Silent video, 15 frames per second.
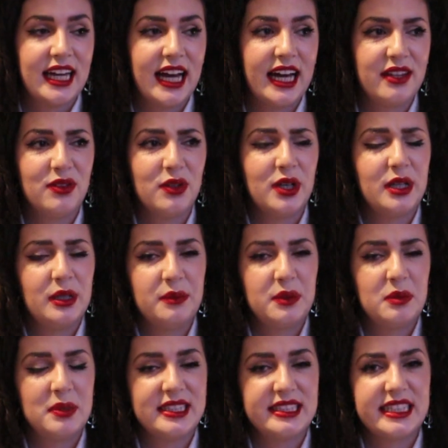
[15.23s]
I thought it
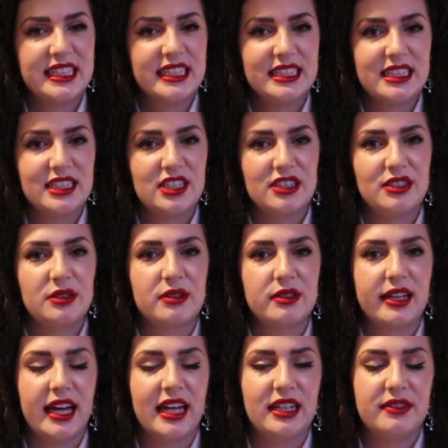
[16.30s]
would be silly to do
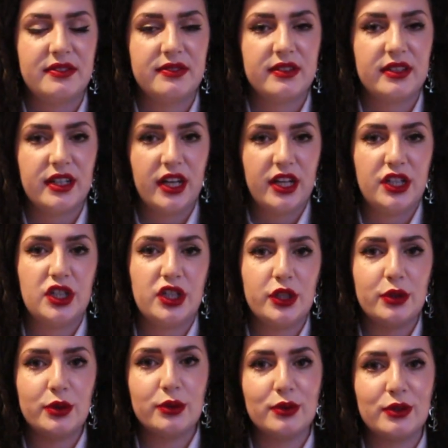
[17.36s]
kind of a
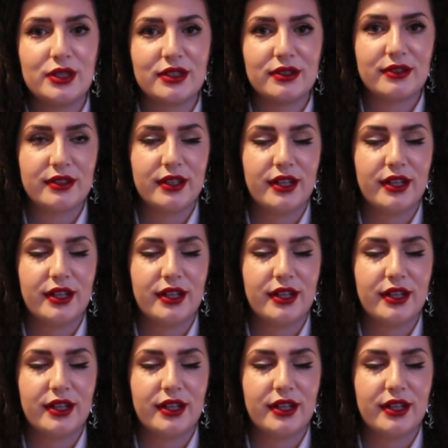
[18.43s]
huge